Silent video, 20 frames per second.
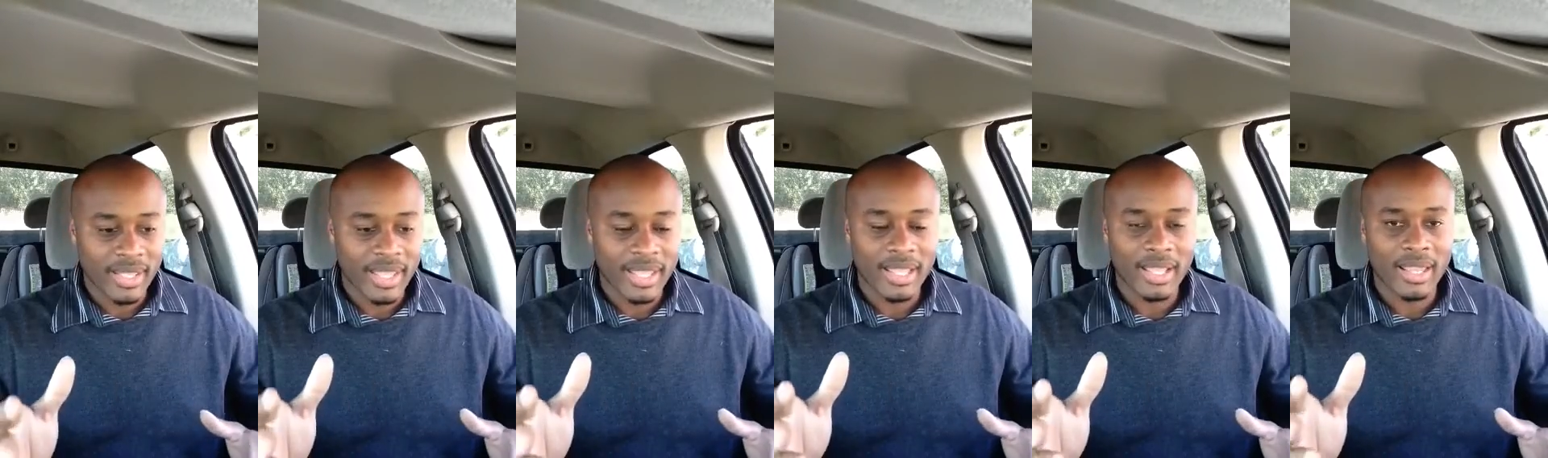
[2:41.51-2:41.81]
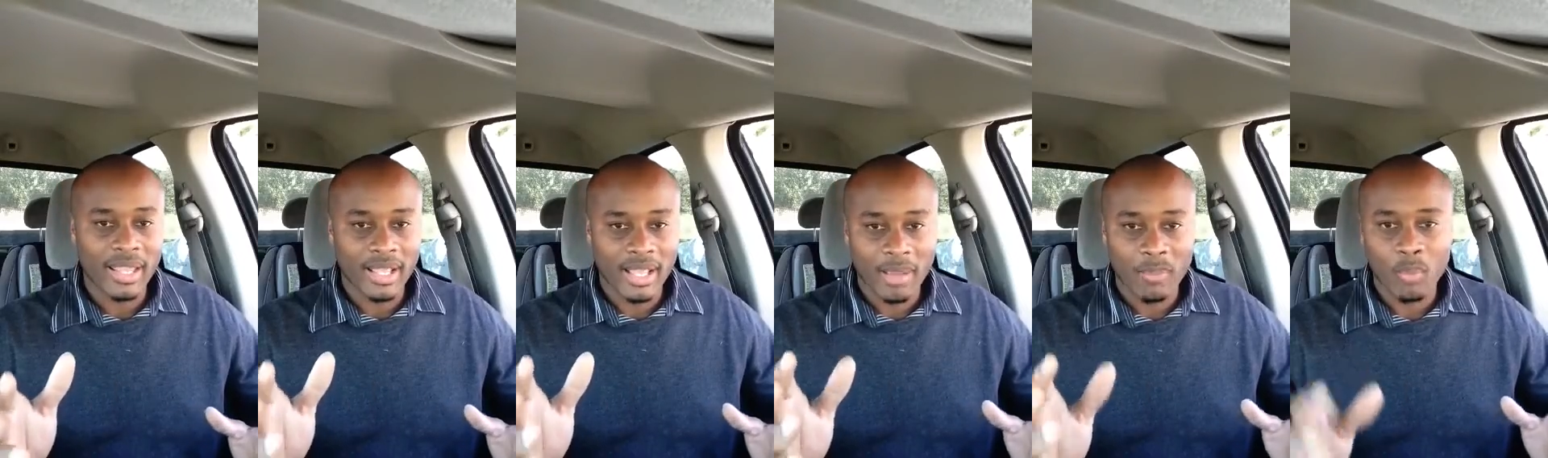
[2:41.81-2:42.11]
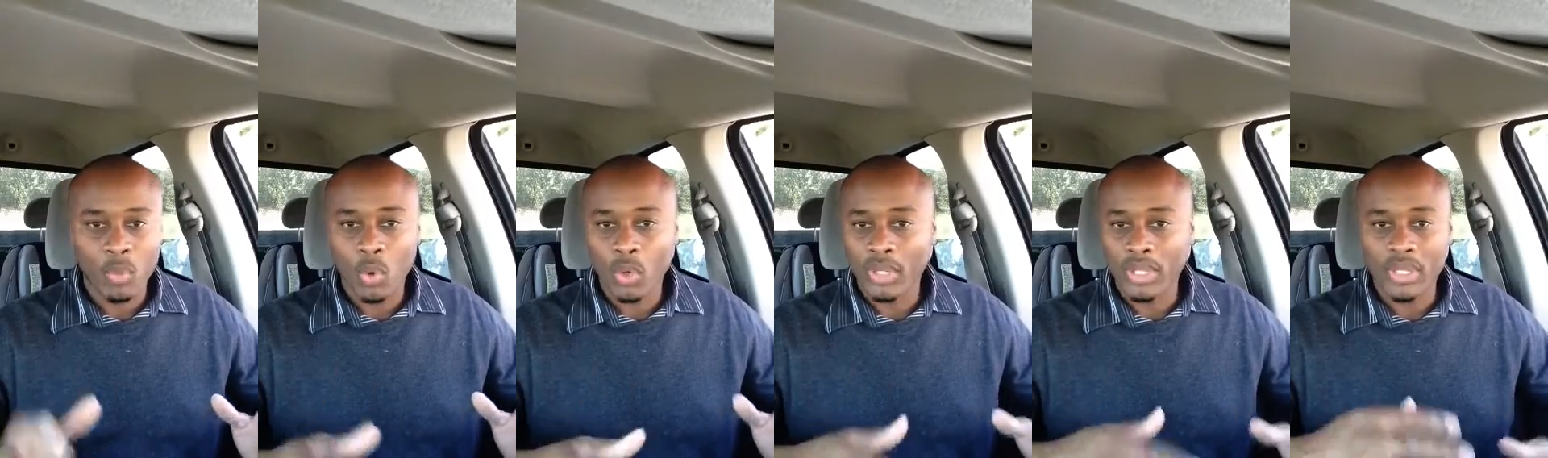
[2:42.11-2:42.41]
hey, like
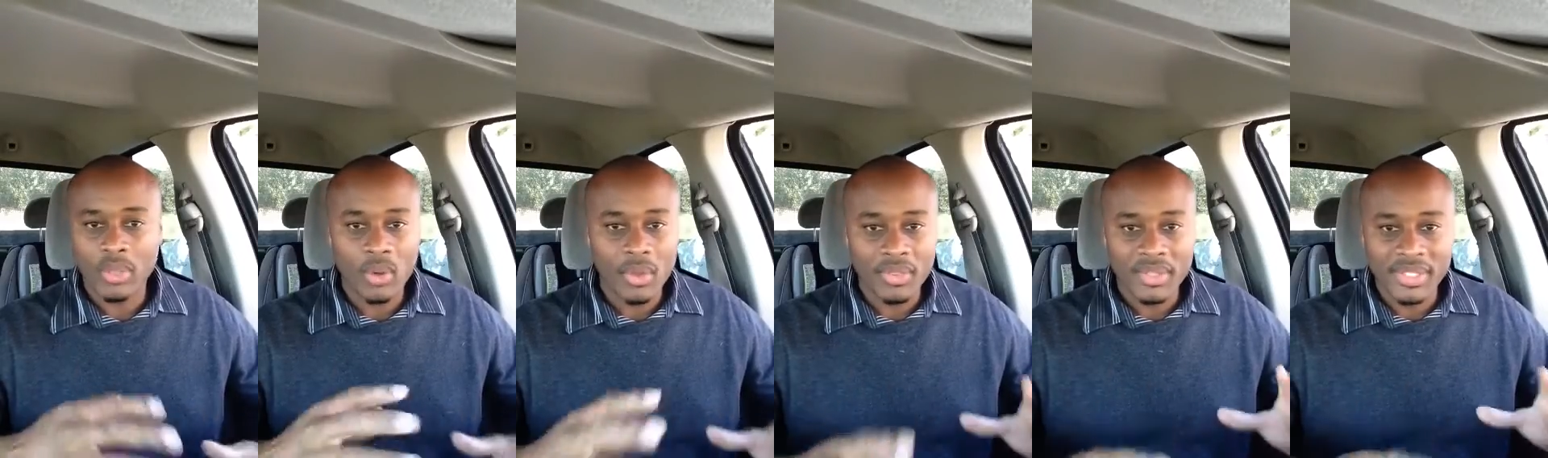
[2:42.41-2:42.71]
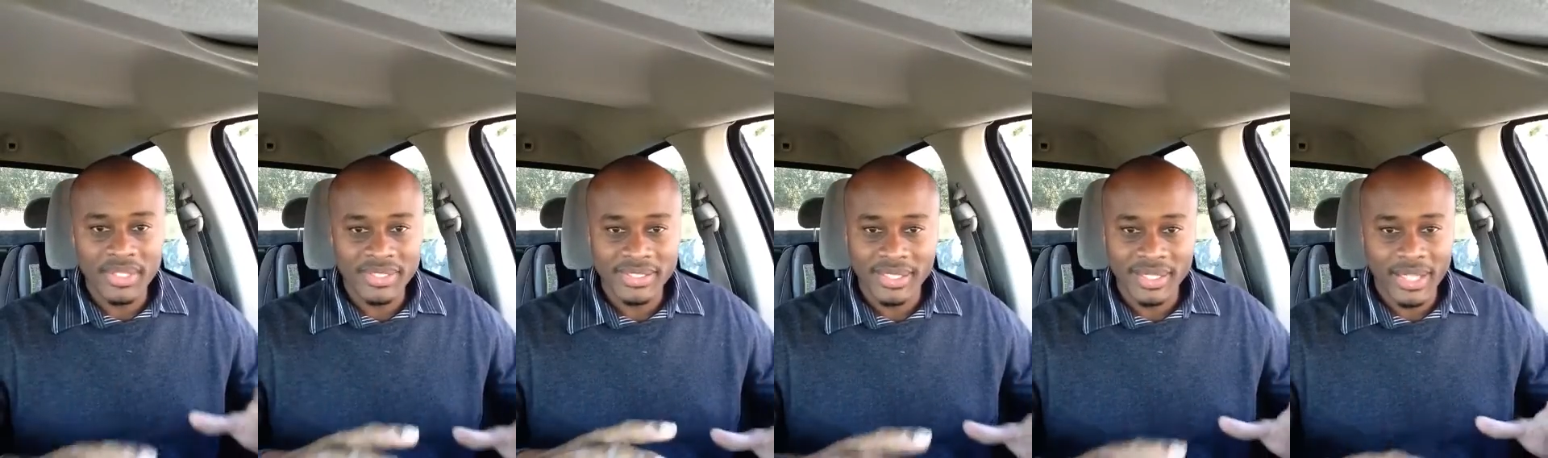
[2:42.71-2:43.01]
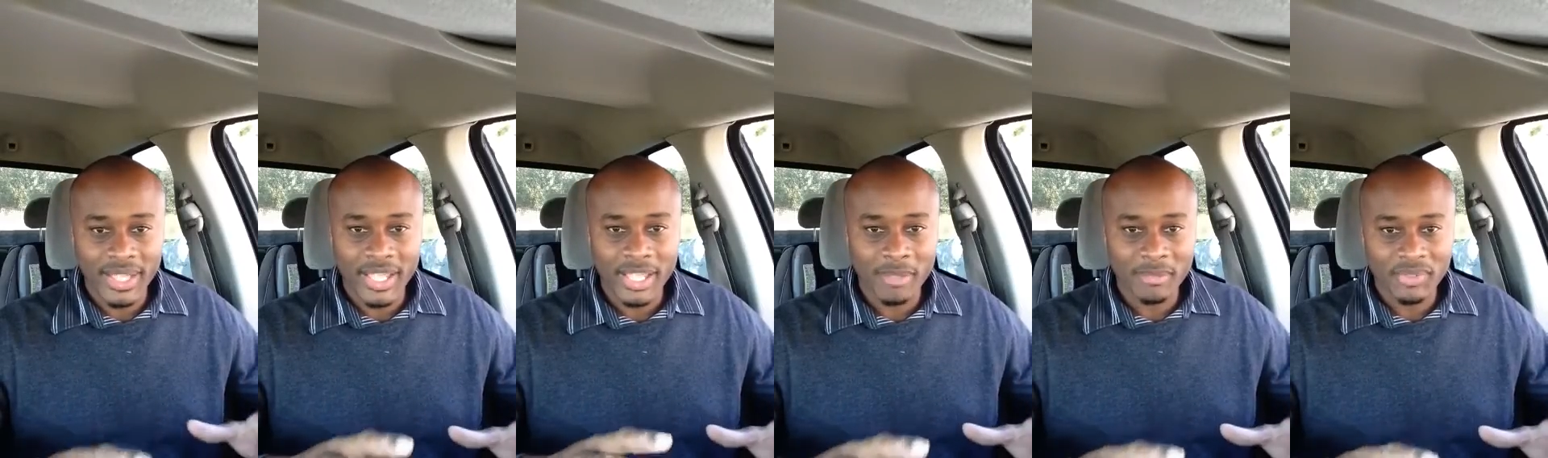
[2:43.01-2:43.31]
I'm working on these
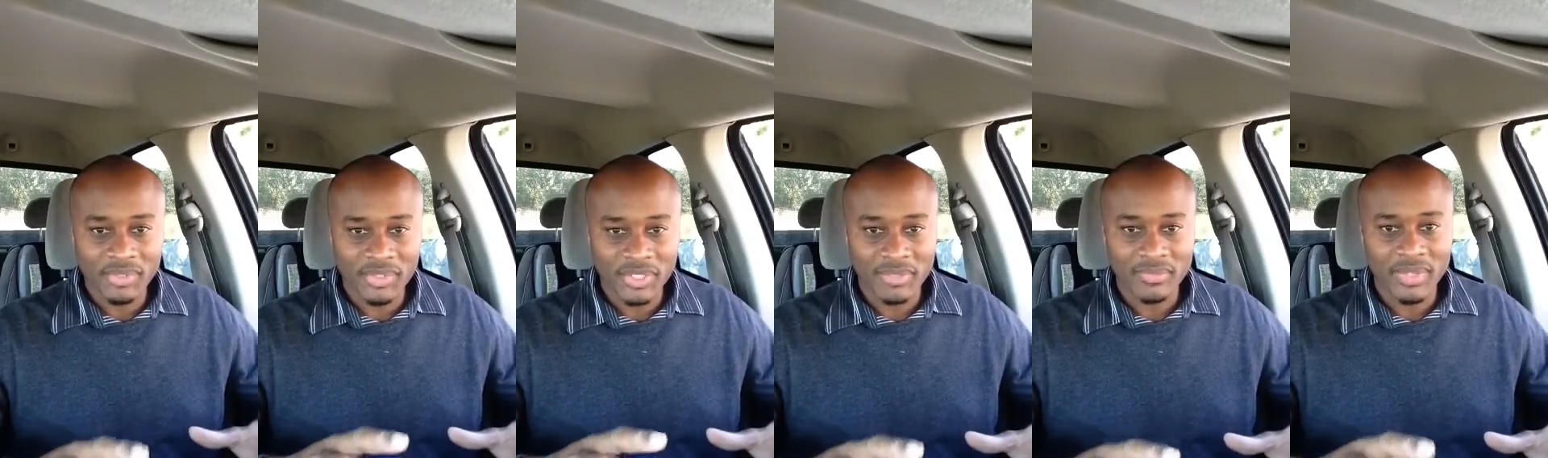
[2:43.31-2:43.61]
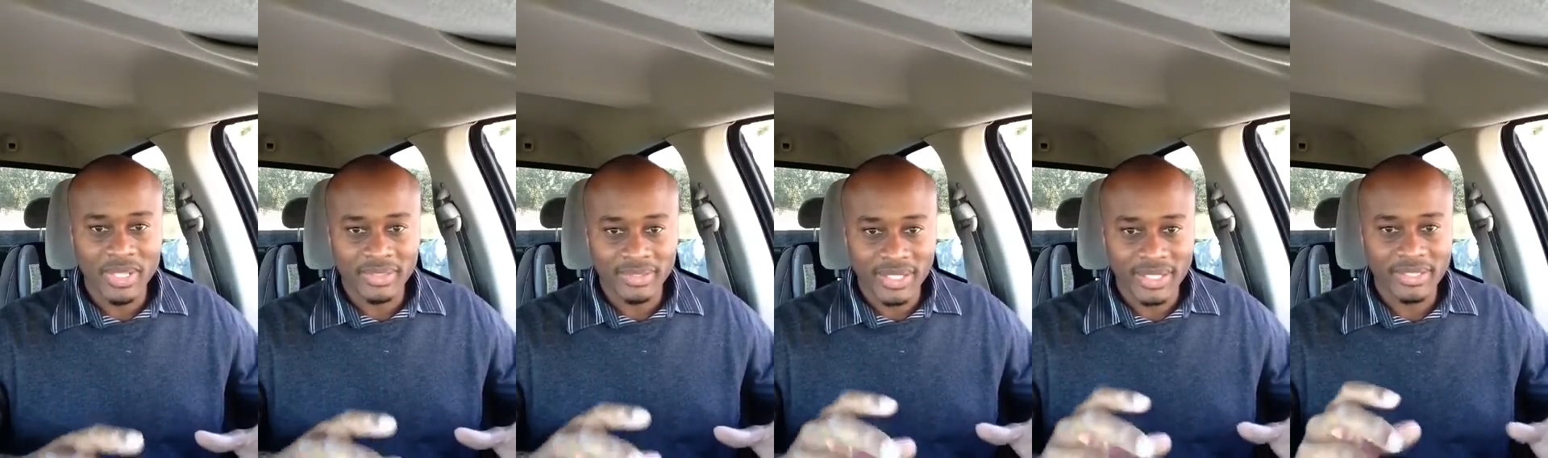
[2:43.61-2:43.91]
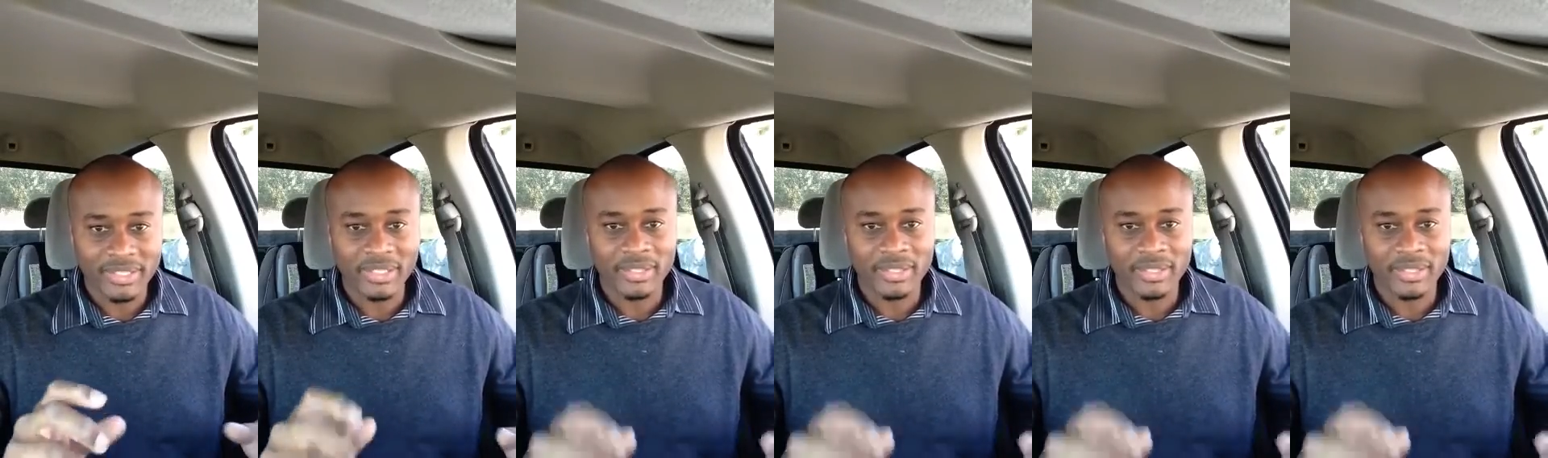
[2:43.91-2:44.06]
claims and stuff like that.